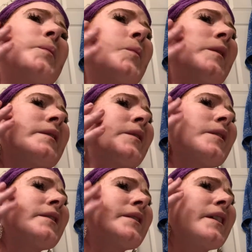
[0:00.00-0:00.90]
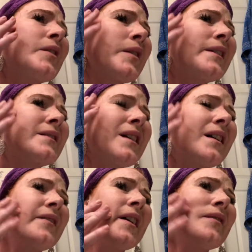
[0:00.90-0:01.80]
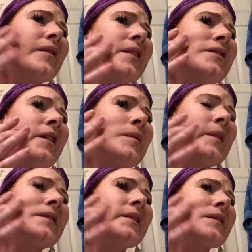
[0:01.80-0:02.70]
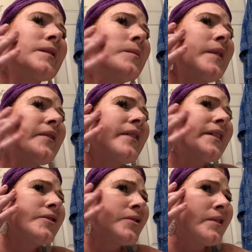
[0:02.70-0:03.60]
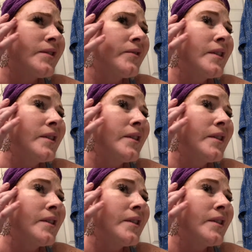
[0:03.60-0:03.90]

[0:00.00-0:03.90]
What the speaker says: once all the steroids kind of get flushed out of my system, my face should